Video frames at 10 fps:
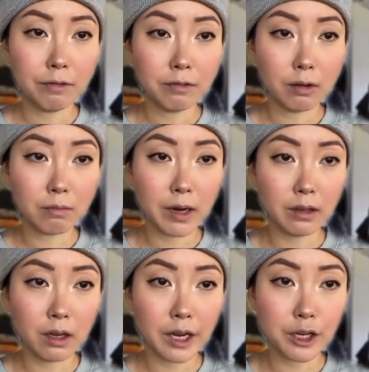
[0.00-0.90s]
Offload
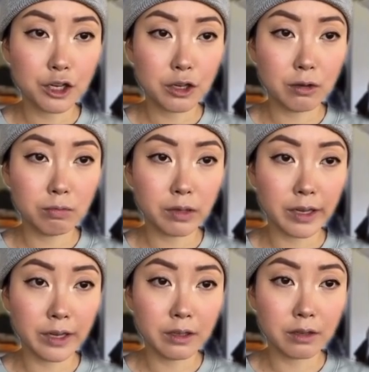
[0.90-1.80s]
my luggage too,
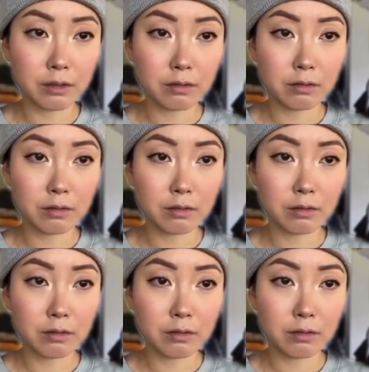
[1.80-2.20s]
please.